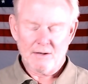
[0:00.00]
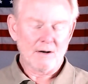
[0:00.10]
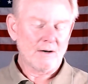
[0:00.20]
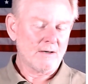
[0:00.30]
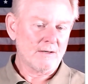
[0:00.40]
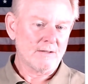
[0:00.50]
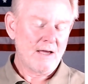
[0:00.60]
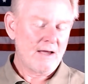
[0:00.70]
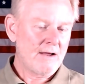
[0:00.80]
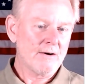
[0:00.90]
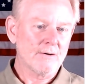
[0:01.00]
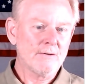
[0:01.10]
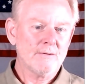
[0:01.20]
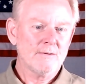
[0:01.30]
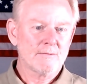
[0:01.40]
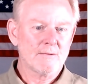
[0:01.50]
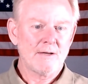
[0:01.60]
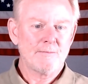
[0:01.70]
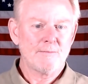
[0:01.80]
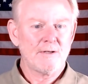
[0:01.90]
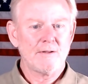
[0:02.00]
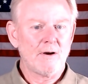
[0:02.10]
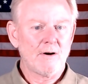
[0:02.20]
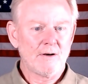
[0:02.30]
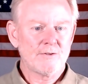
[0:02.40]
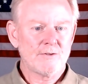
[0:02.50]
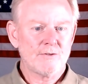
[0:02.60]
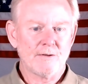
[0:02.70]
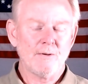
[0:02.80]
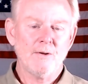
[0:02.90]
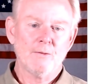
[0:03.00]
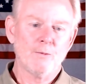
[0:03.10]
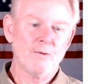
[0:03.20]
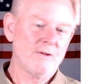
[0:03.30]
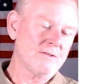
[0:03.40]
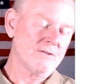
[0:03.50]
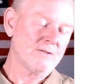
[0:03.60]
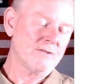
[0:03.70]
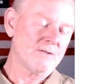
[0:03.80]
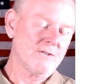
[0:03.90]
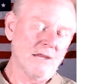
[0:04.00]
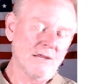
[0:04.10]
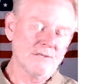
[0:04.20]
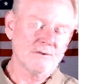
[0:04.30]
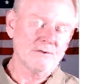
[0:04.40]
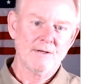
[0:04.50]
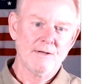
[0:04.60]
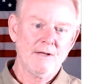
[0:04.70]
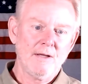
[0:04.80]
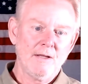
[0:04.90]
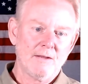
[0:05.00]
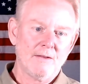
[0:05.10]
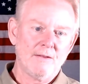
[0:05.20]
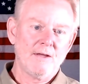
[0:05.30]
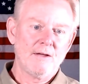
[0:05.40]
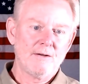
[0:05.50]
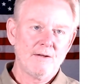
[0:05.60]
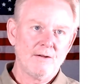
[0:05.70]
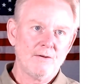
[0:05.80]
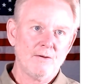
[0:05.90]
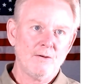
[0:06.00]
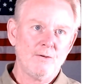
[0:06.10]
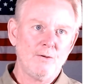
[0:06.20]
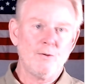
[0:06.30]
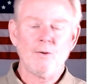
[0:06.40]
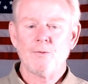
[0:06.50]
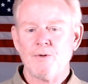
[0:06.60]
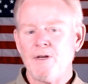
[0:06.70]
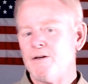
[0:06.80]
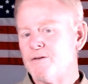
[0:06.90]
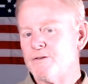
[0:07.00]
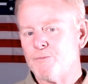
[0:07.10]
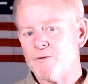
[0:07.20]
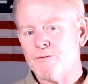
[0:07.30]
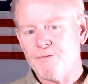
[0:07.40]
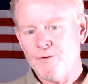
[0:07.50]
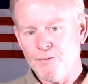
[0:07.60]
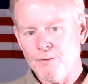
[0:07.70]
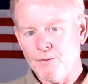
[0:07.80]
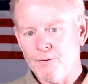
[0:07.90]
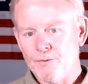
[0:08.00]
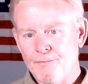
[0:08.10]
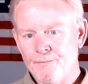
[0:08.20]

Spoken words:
air, right, meaning the oxygen, with exhaust gas, then you don't need as much fuel